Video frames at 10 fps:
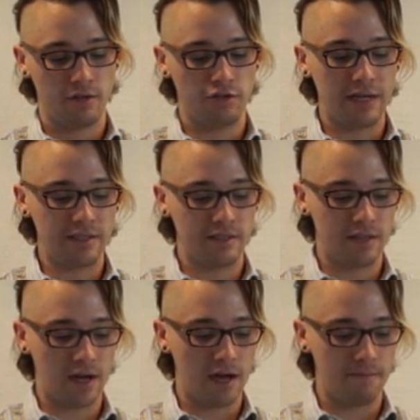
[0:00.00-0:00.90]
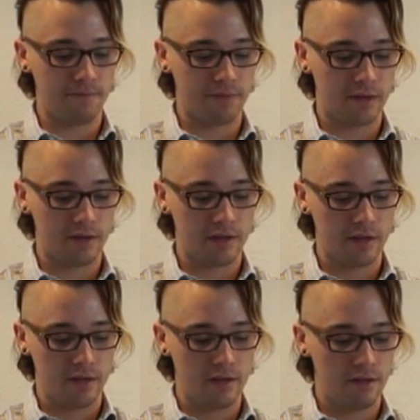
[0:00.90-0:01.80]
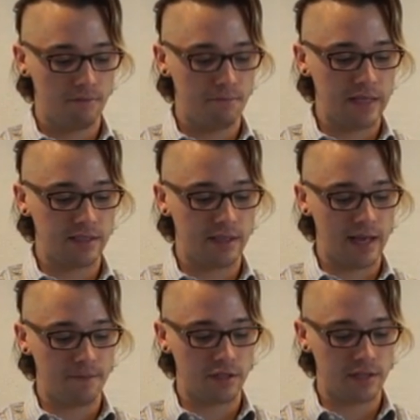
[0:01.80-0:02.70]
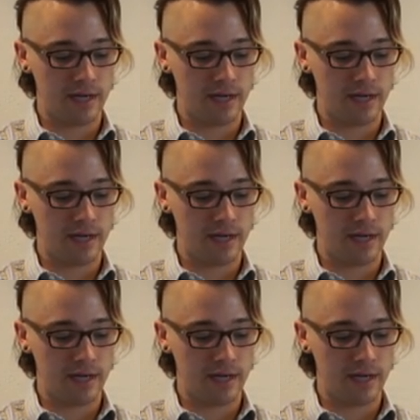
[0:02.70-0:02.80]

dresses it up, makes it that much